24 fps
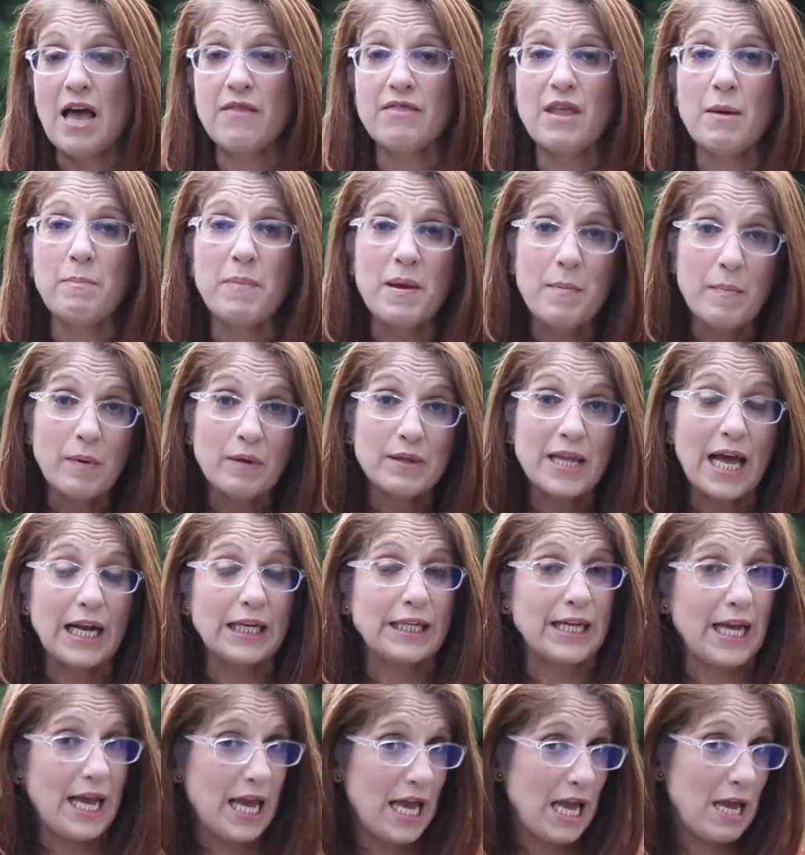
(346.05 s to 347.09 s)
and the people that
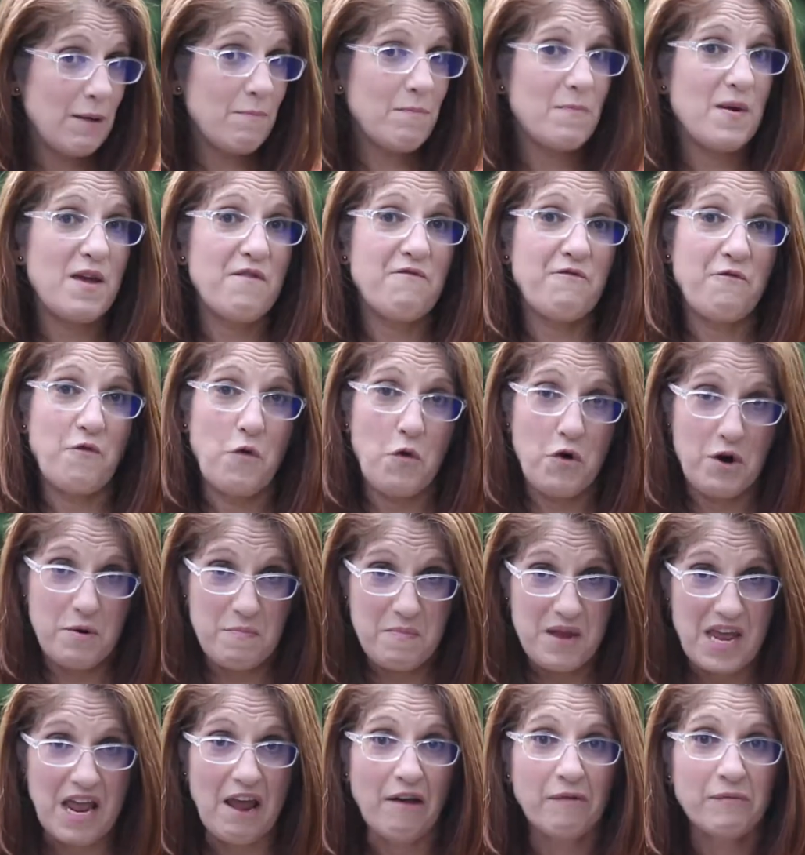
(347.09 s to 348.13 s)
came before me.